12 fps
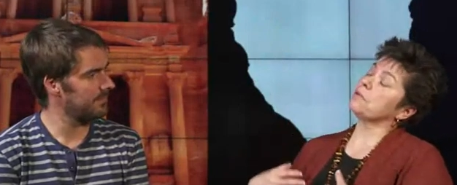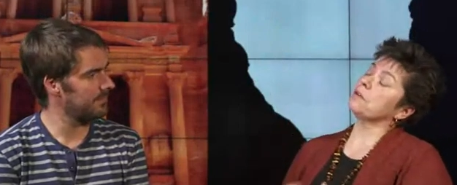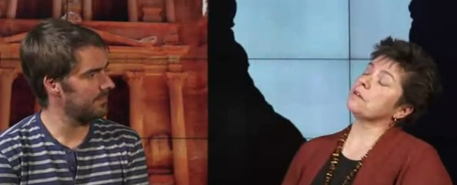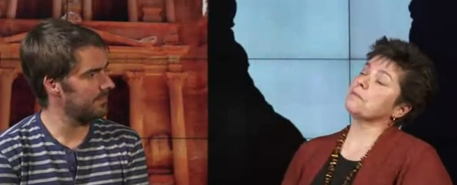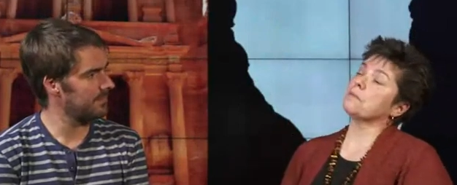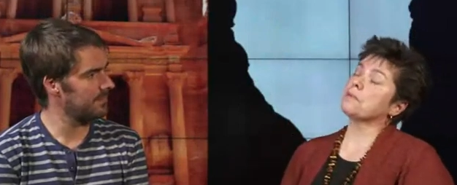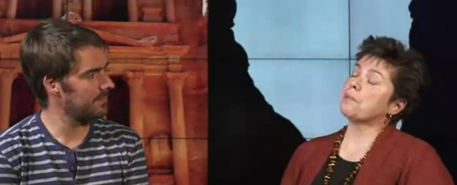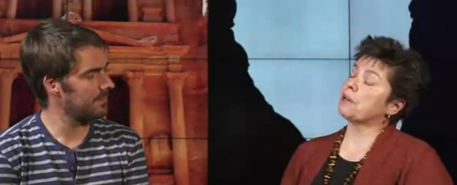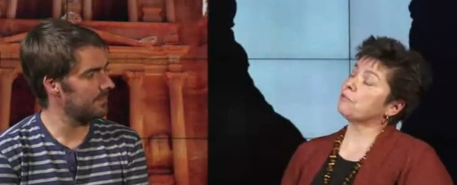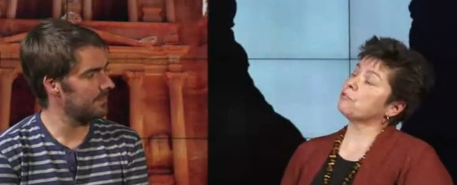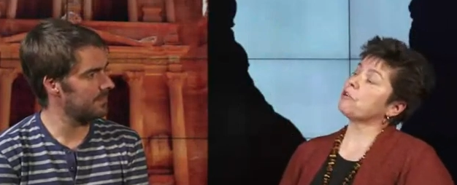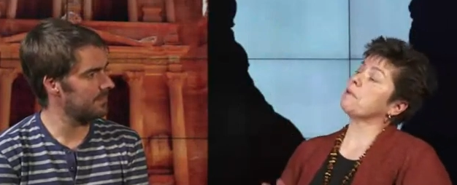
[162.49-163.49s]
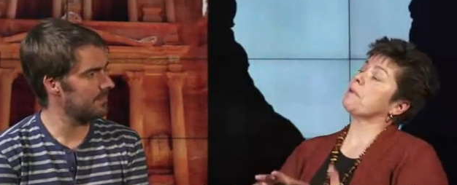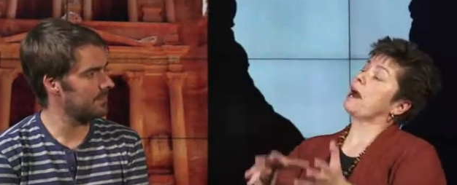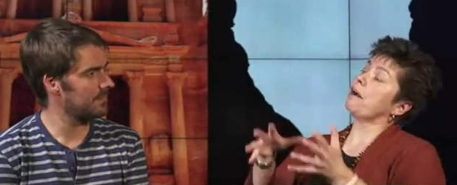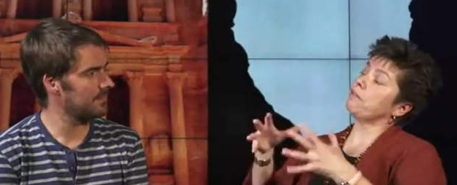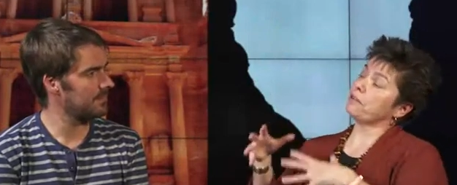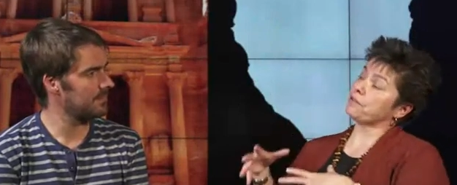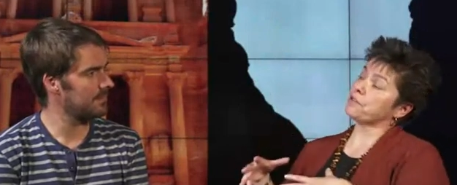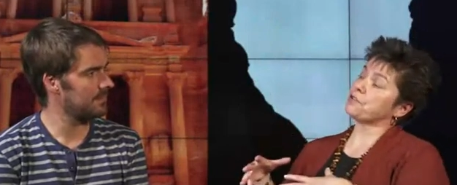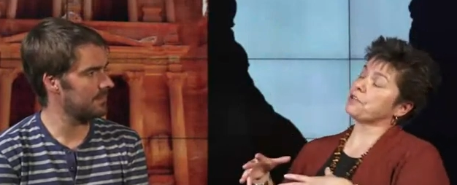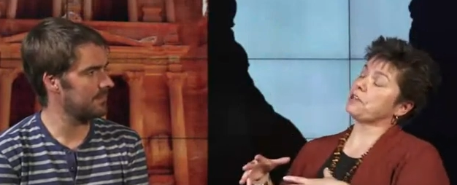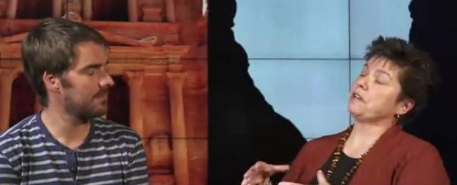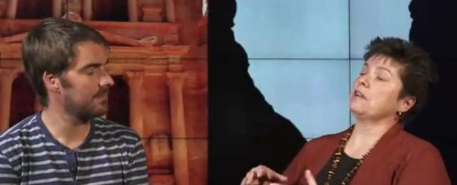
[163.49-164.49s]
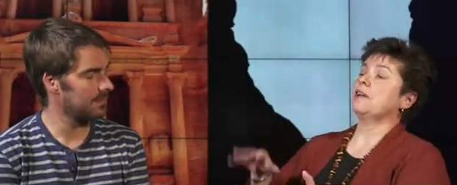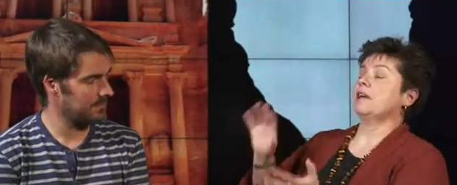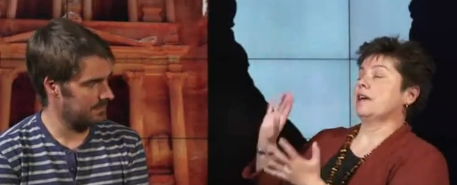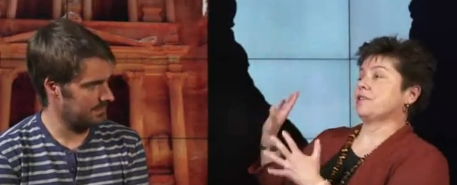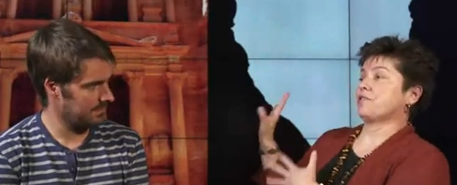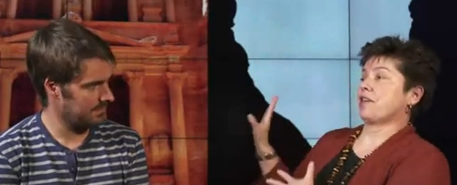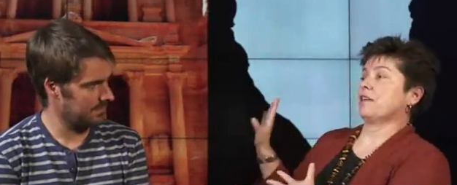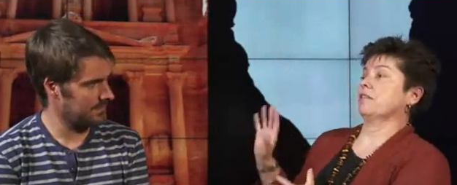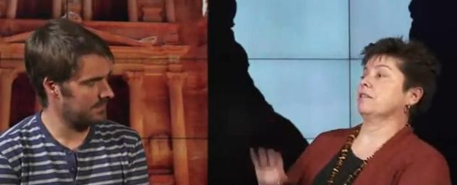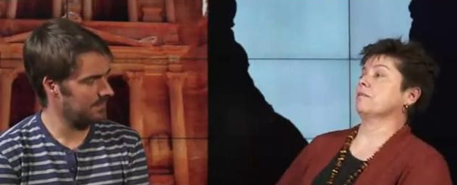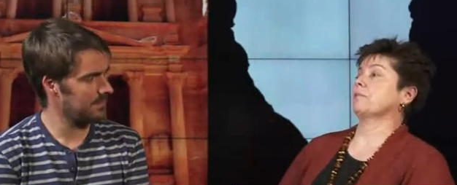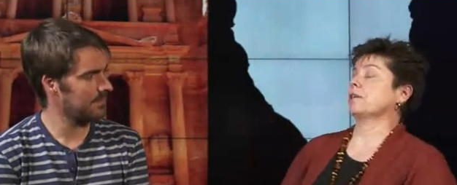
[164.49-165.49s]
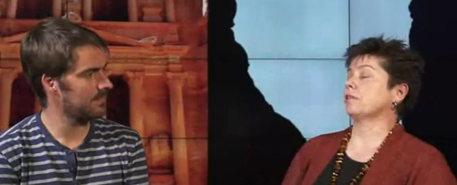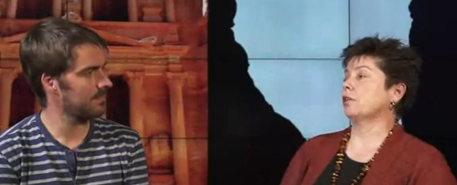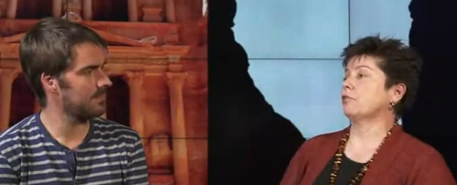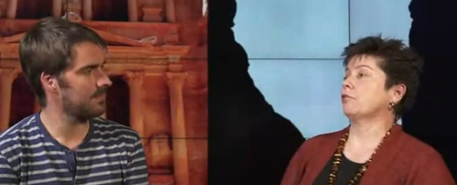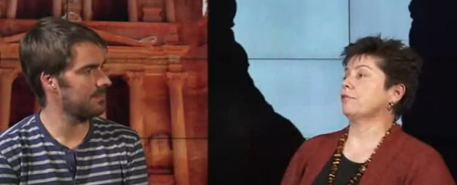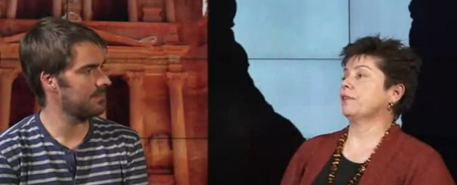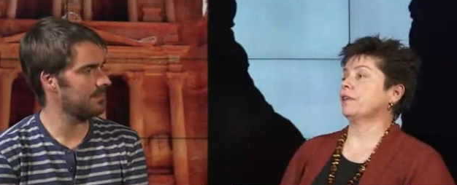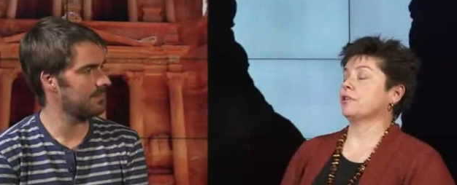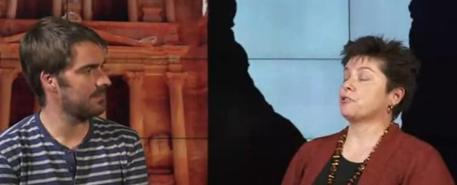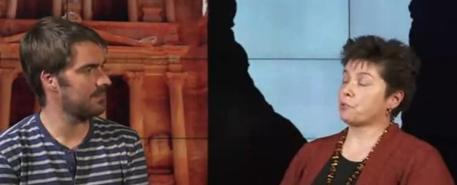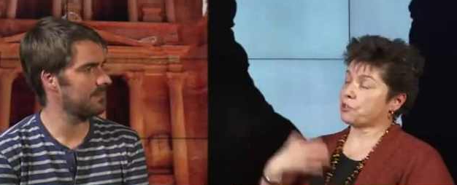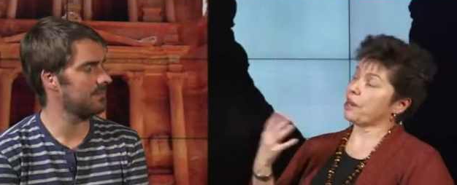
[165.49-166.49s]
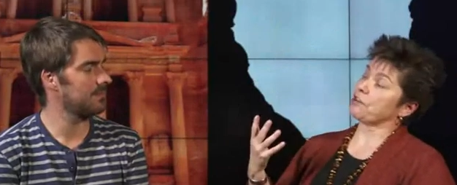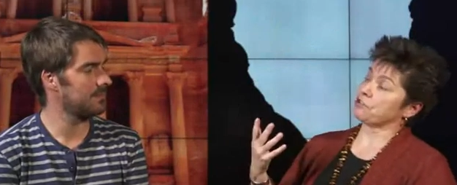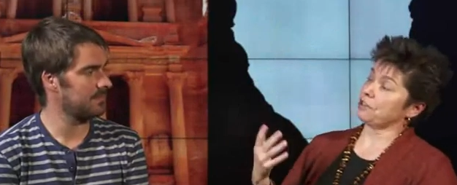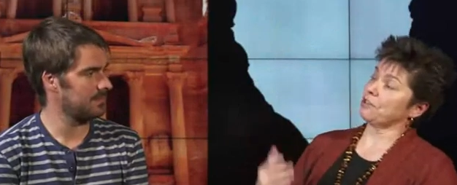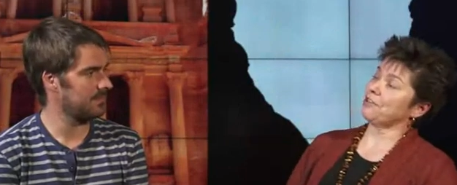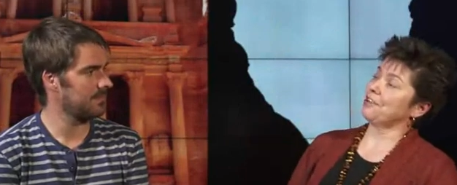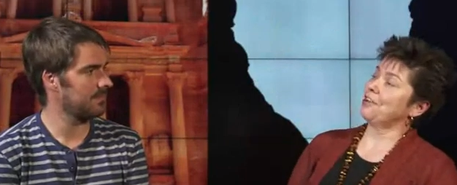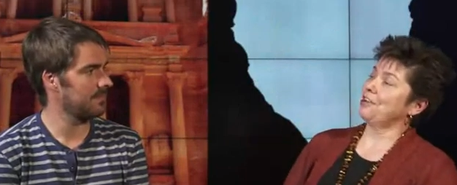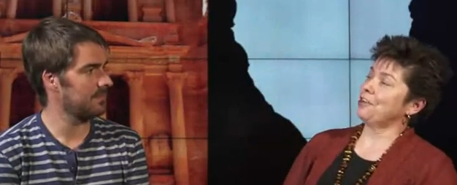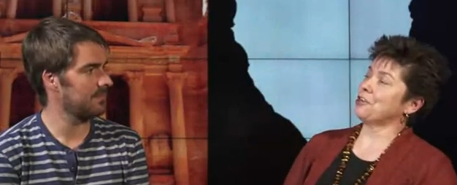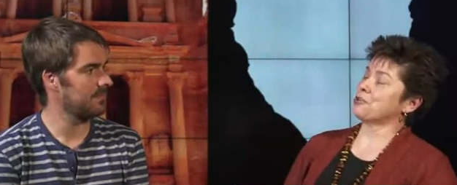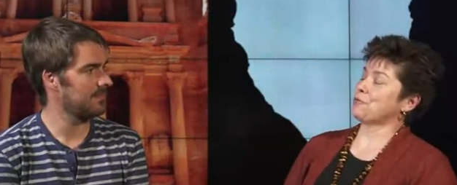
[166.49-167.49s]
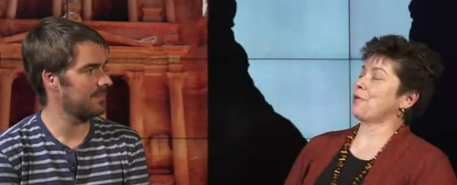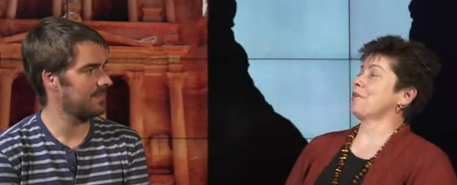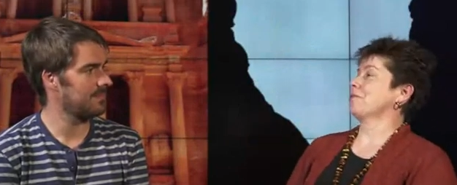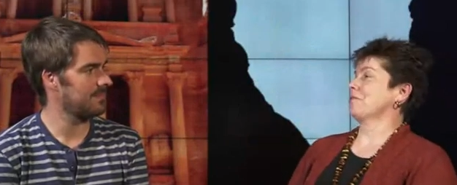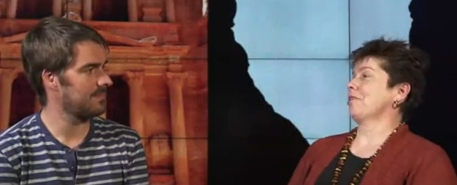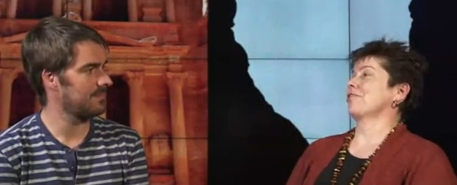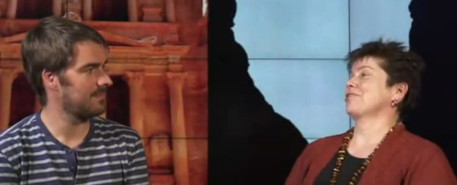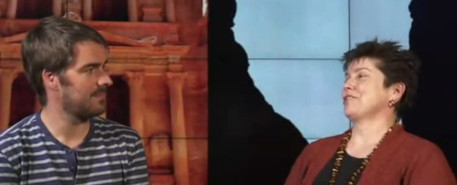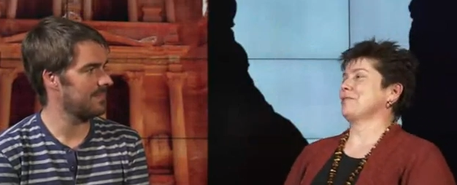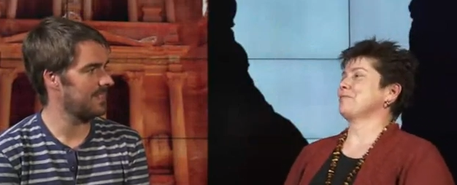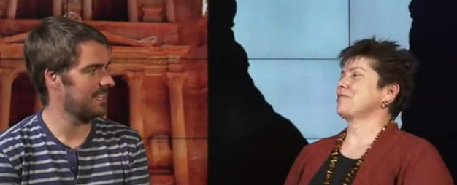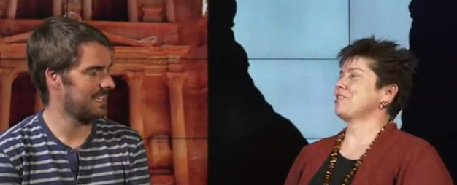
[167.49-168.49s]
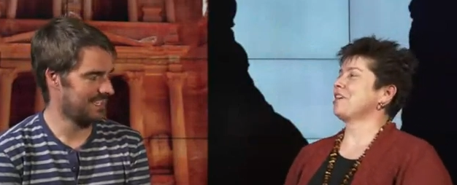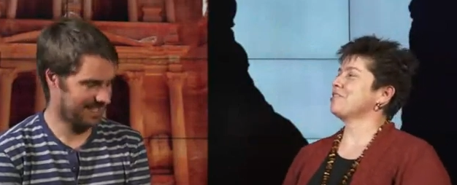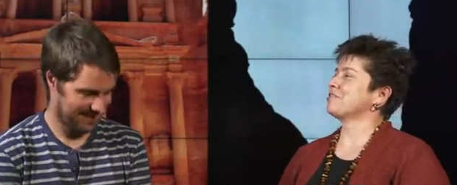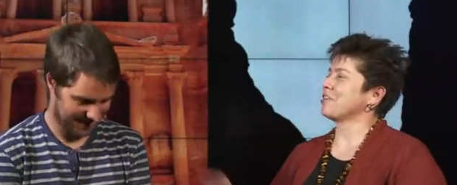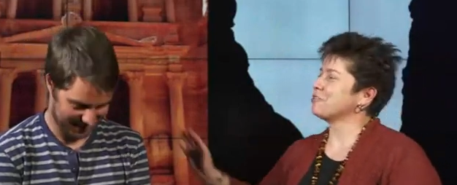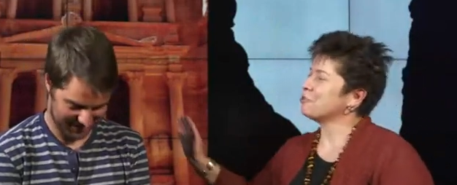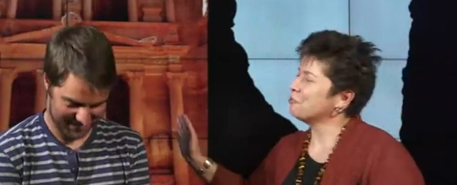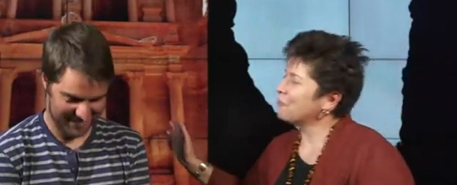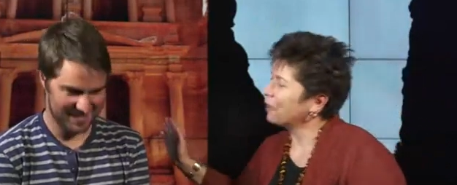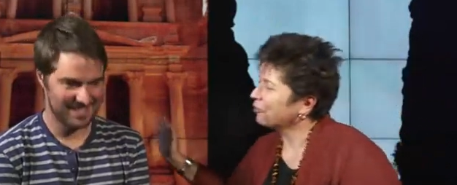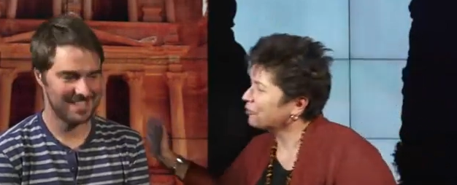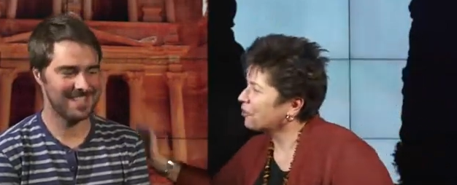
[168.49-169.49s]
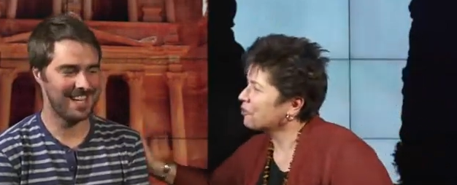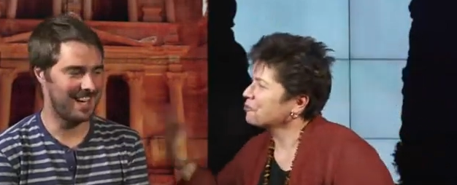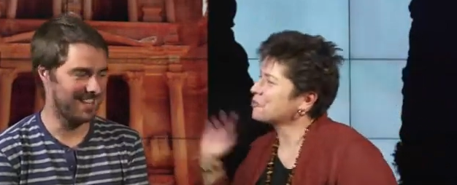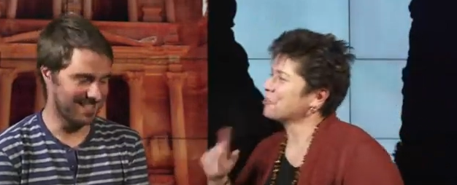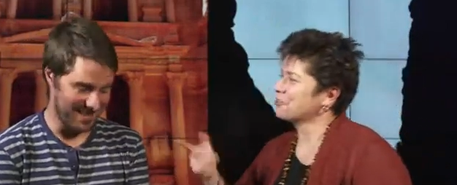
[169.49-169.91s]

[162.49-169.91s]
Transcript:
Speaker 1: the, the Bedouin tribe out of the city and settled them in a local village, which actually is where our team stays, as you well know, as